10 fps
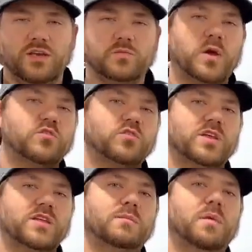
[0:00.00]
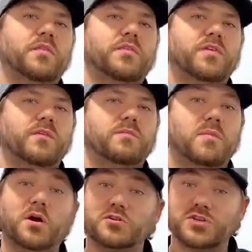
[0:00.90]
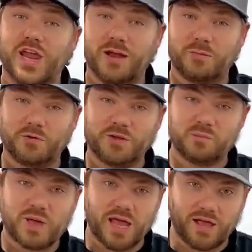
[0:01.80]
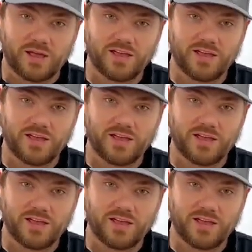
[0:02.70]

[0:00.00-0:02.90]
especially in the months of March, April, and May.